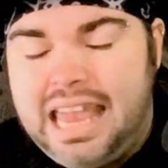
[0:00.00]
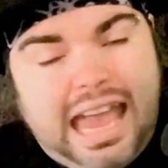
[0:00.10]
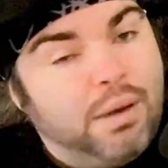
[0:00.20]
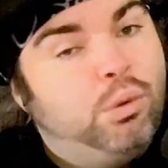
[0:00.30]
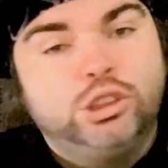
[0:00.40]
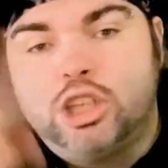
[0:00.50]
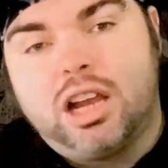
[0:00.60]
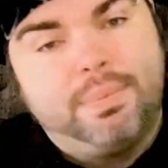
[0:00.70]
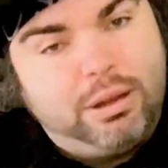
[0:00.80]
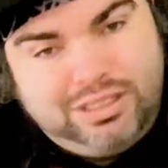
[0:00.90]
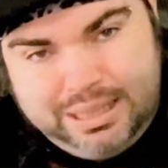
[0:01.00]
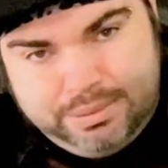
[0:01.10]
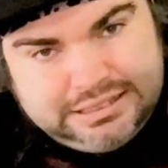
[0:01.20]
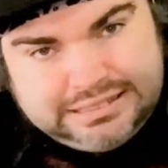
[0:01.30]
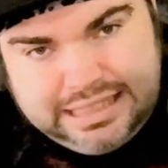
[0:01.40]
And we'll talk about
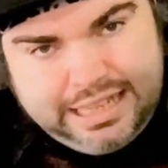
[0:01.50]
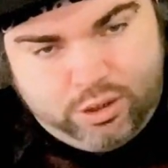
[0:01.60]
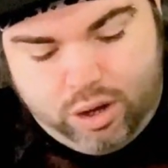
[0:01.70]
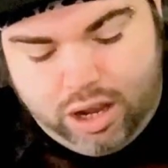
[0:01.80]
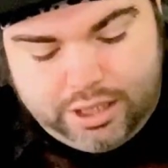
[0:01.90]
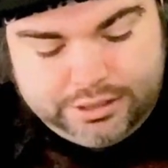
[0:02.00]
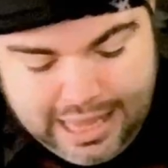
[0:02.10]
demons later on.